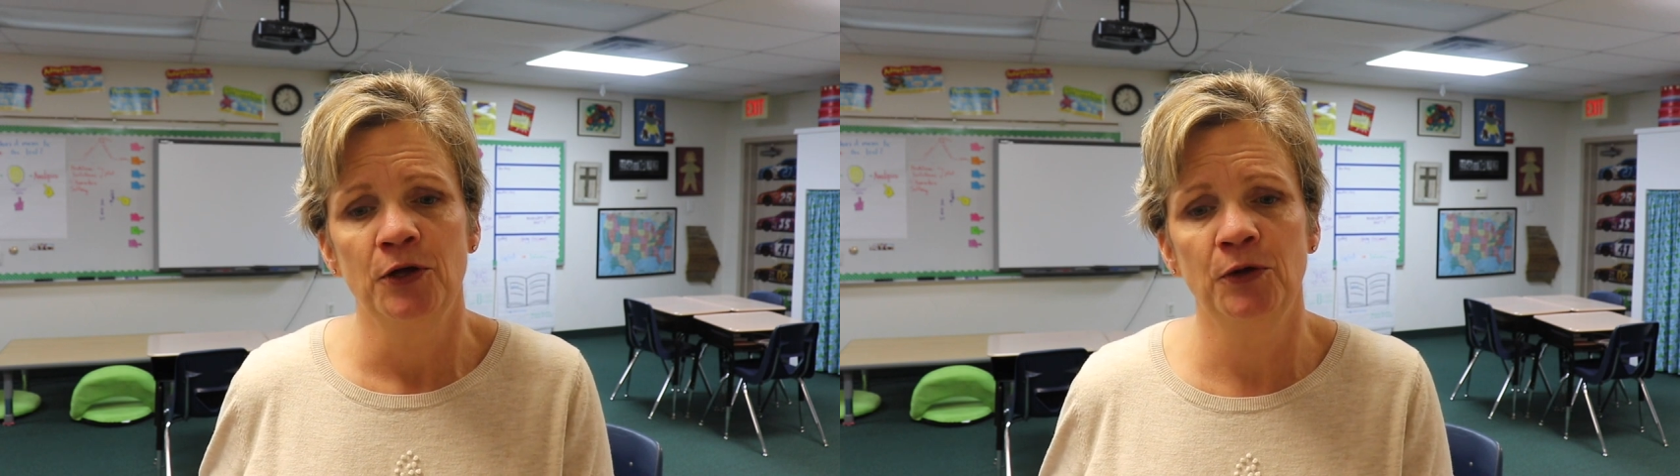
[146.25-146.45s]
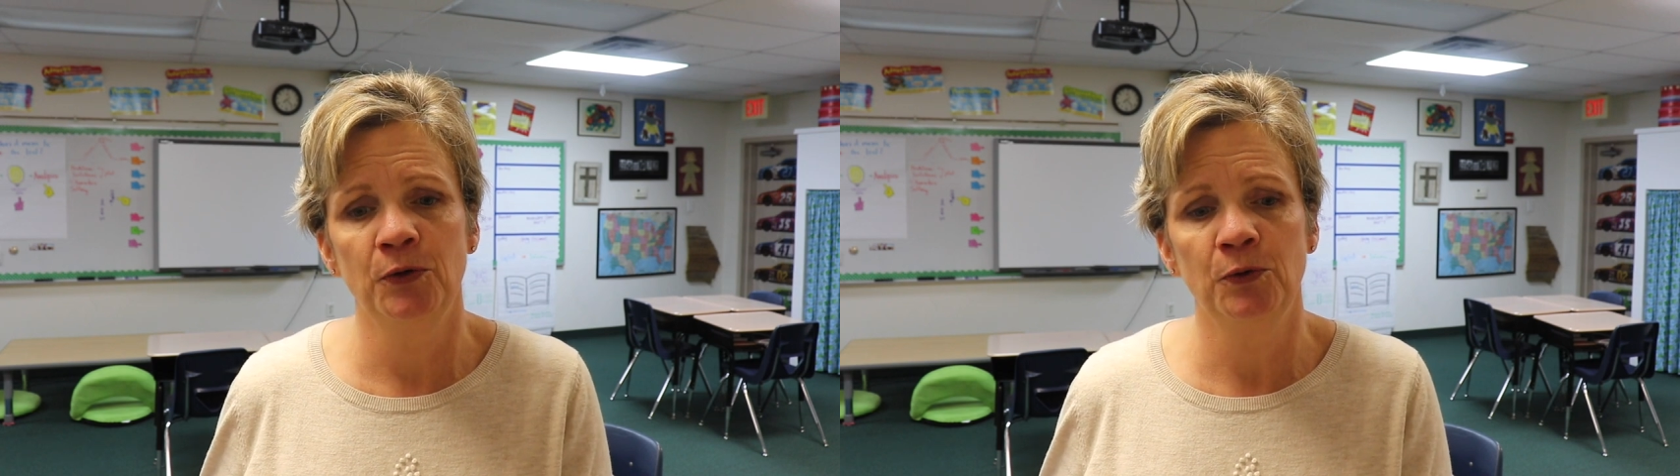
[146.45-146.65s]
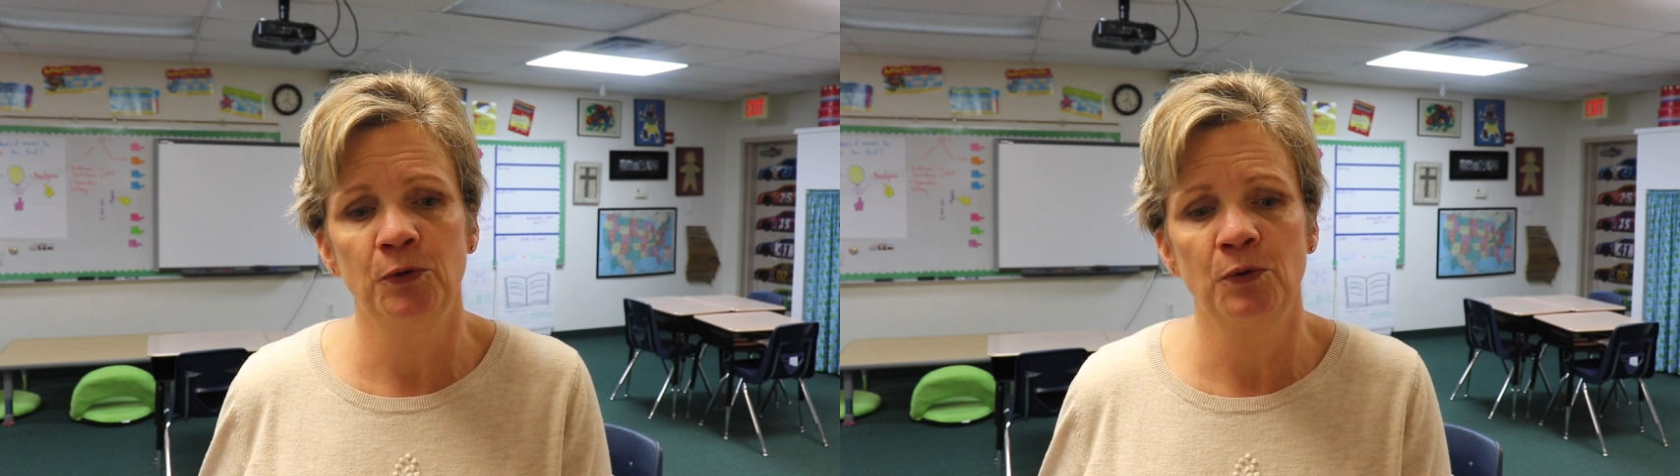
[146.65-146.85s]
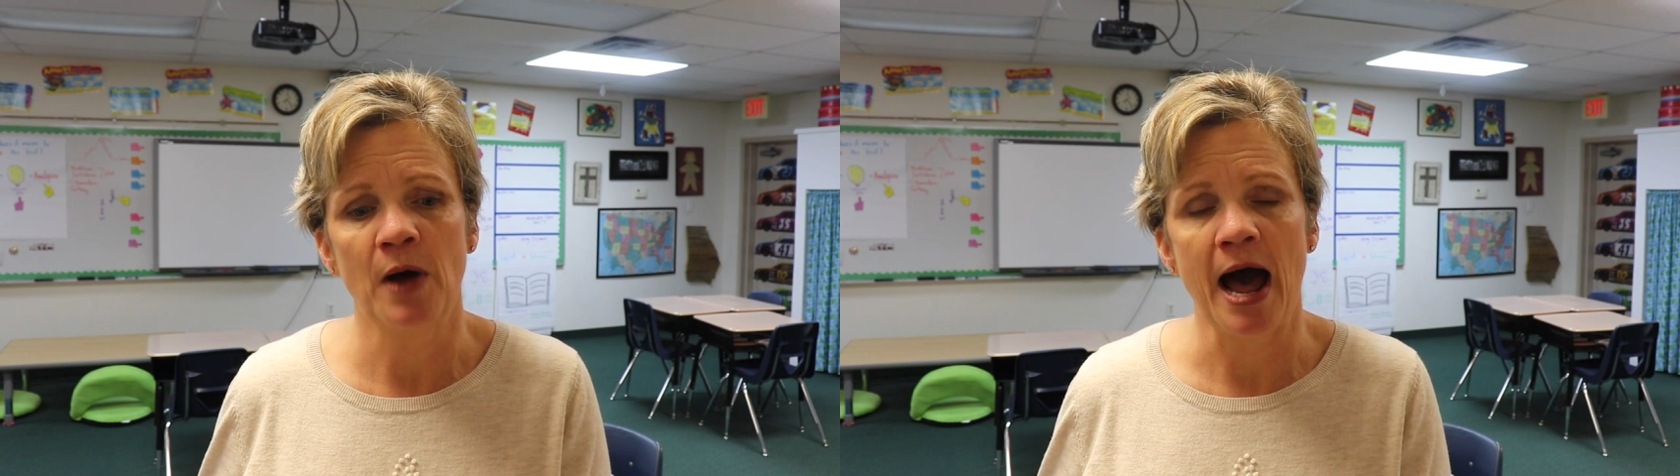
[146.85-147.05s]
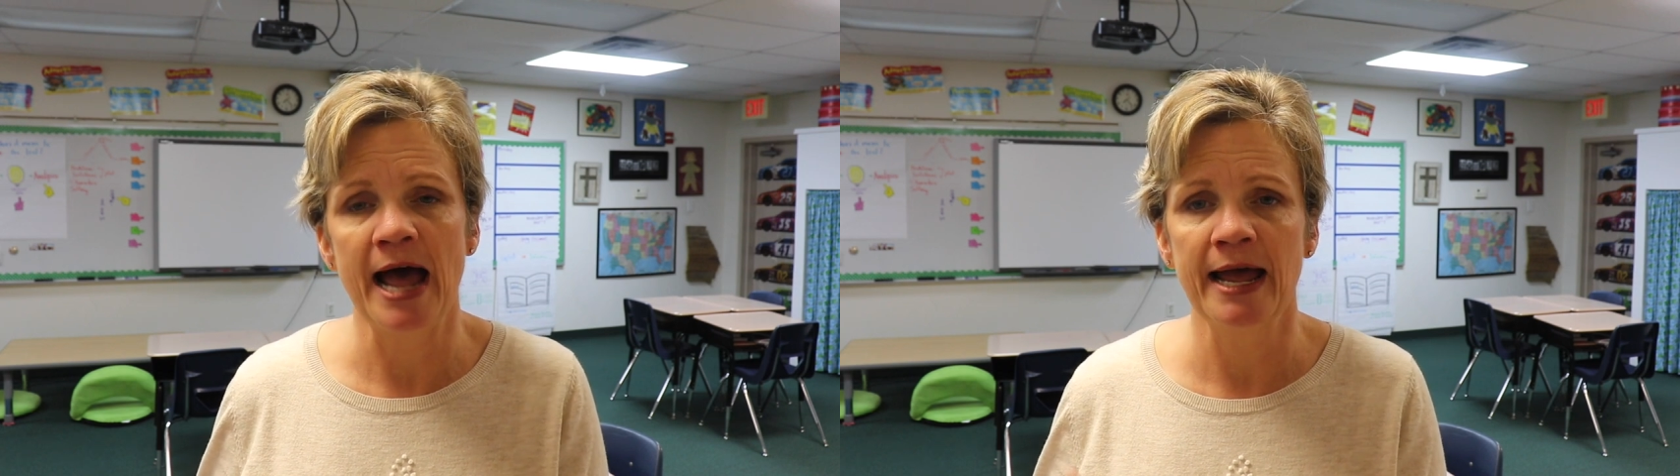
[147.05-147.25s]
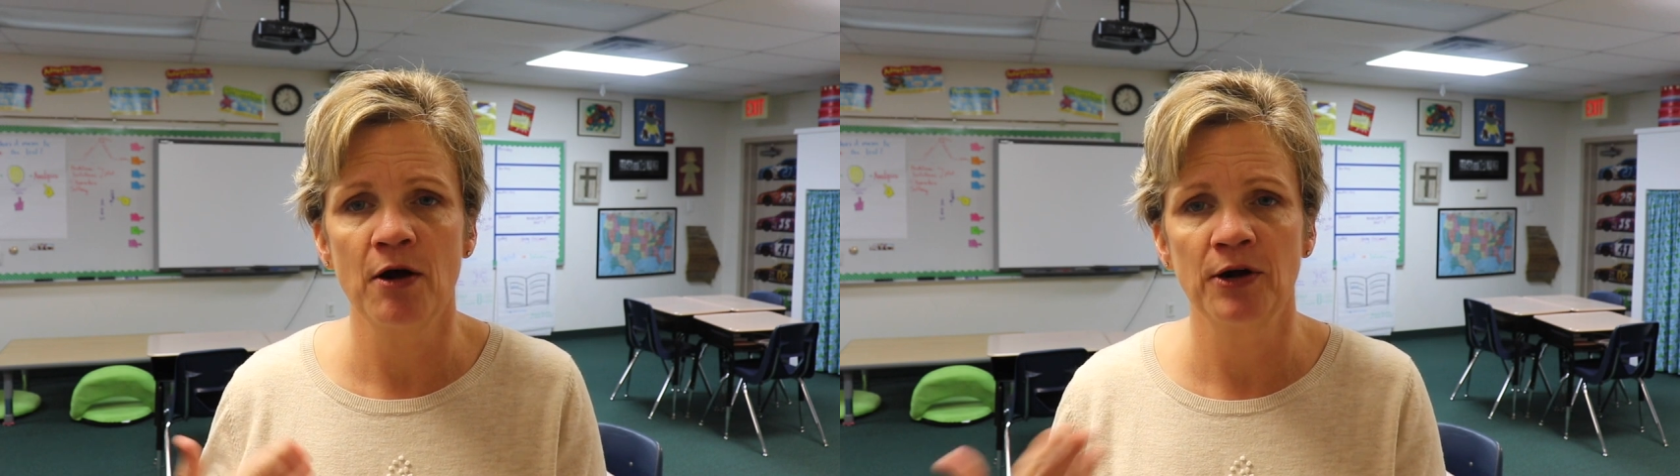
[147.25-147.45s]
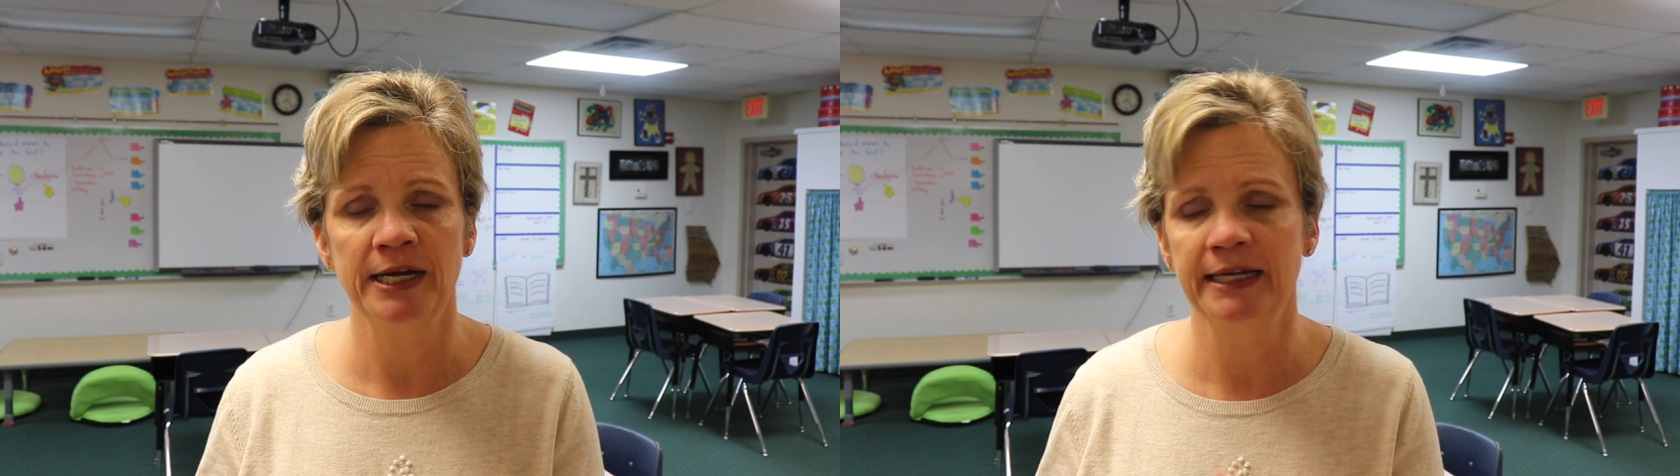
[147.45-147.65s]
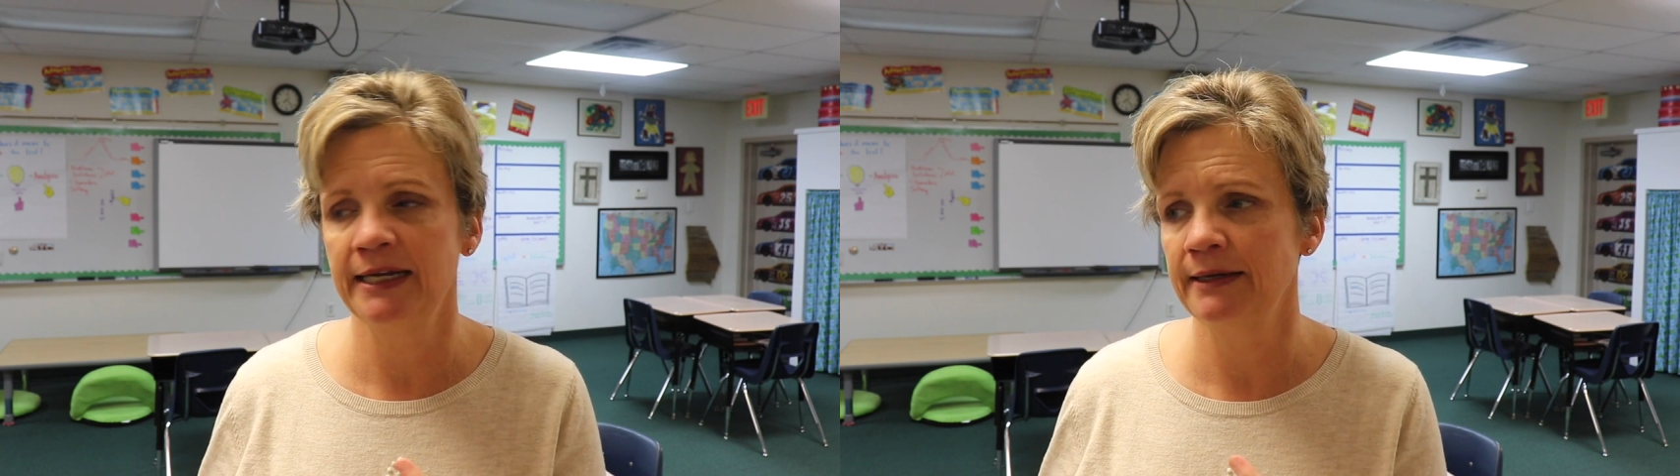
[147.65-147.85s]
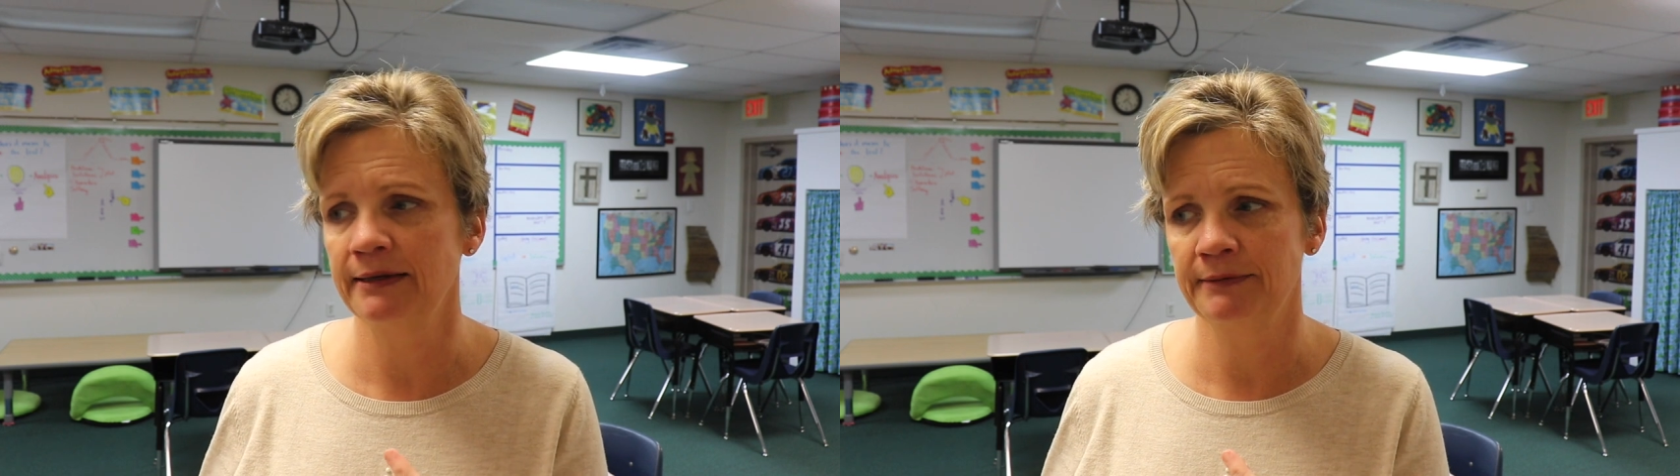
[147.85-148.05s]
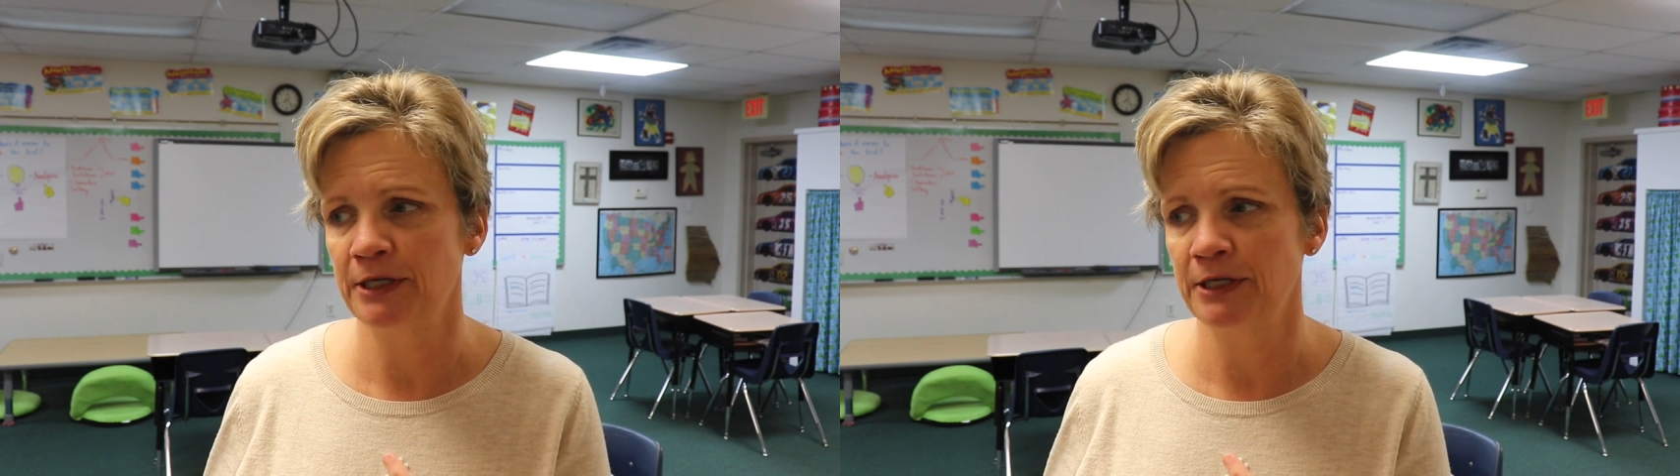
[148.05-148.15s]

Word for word: who I already,